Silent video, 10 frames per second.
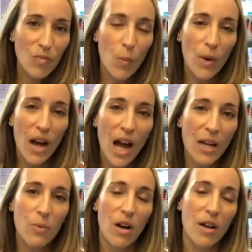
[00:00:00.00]
When I
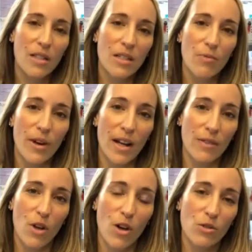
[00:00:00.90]
was right out
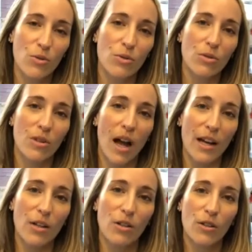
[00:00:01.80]
of law school,
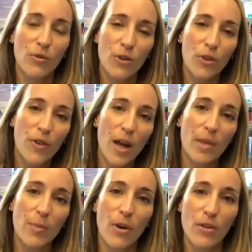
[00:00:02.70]
I clerked for a
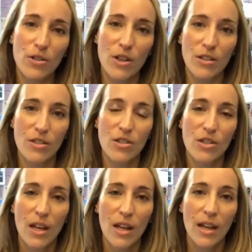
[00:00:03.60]
family court
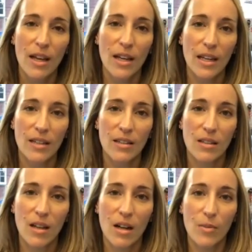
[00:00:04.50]
judge in
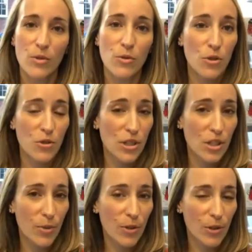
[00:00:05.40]
the New Jersey
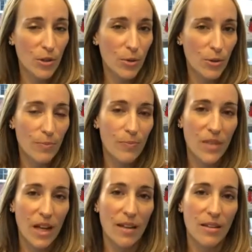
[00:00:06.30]
Superior Court.
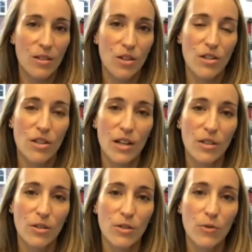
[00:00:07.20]
And the judge that I
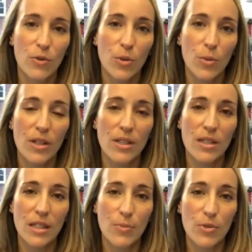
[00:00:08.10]
clerked for was
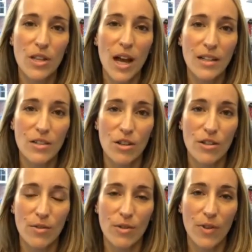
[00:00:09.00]
the presiding
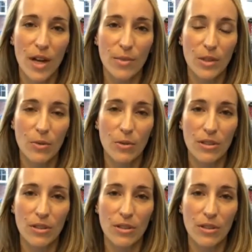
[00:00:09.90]
judge of the family court.